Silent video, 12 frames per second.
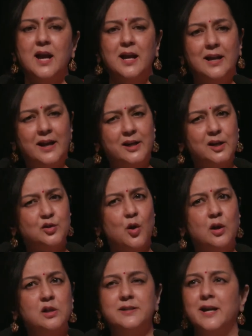let us all
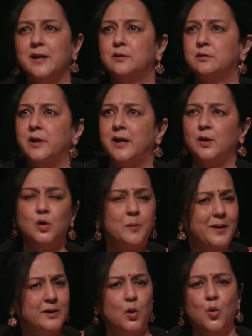say today, no
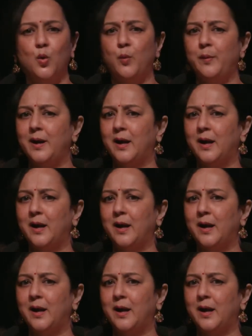matter who we are,